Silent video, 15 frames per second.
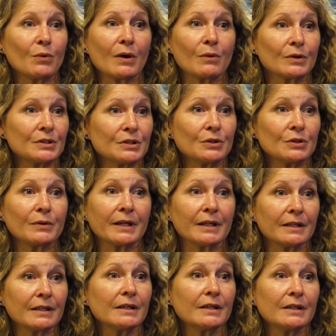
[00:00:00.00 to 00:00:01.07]
what we're
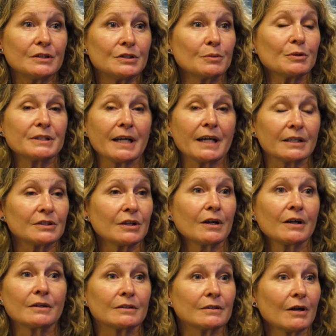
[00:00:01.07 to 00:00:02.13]
doing to protect
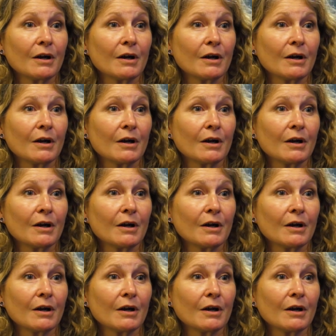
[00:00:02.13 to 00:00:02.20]
our,